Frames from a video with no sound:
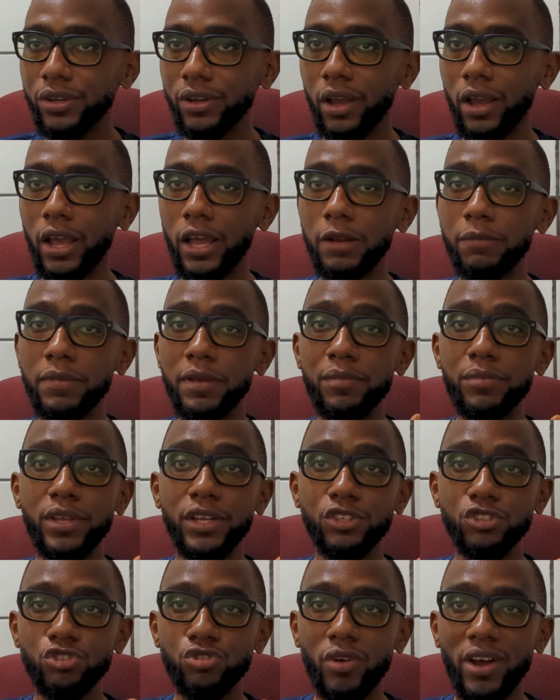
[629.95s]
and maybe
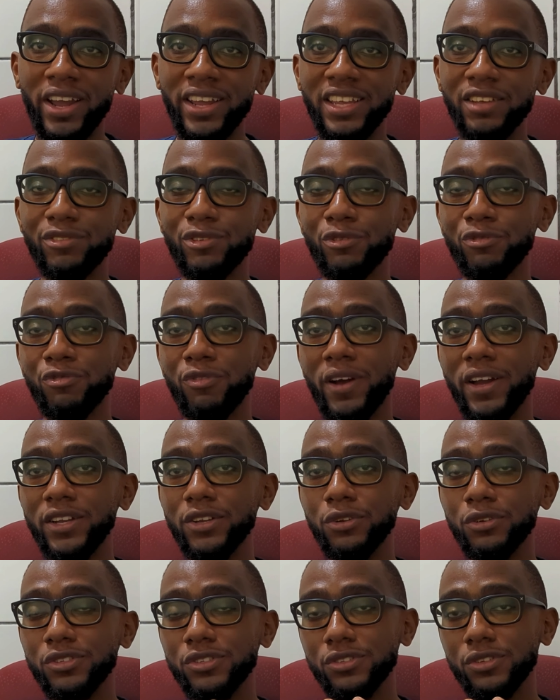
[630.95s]
a try if you
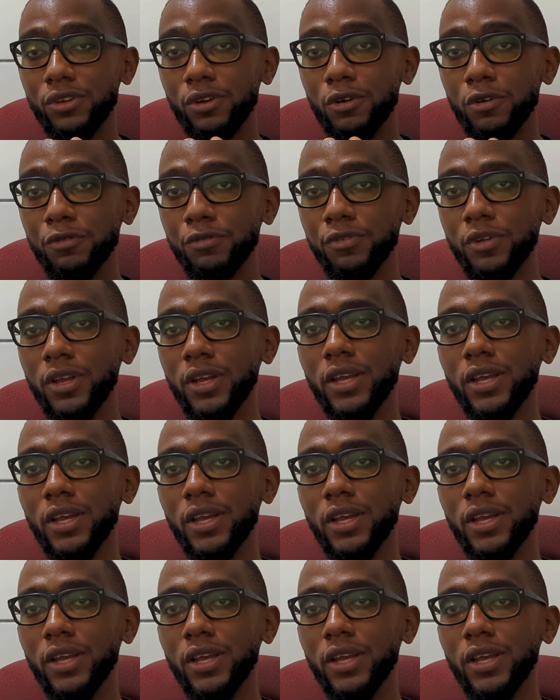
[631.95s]
find yourself